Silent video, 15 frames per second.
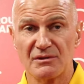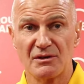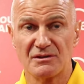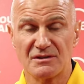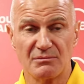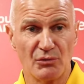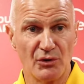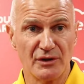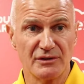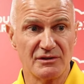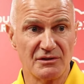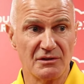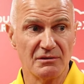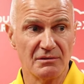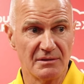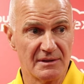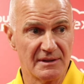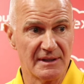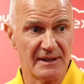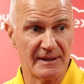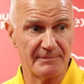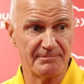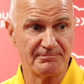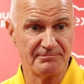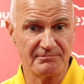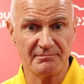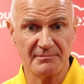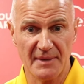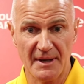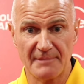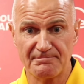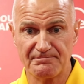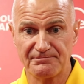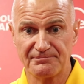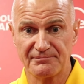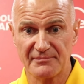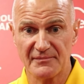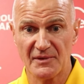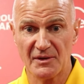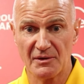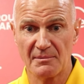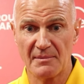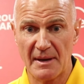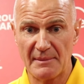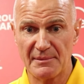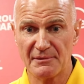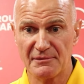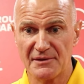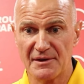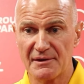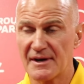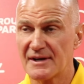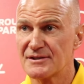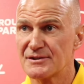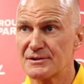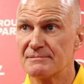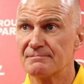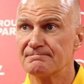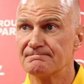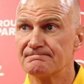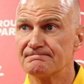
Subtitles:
and we've got some work to do, but I'm happy with their attitude.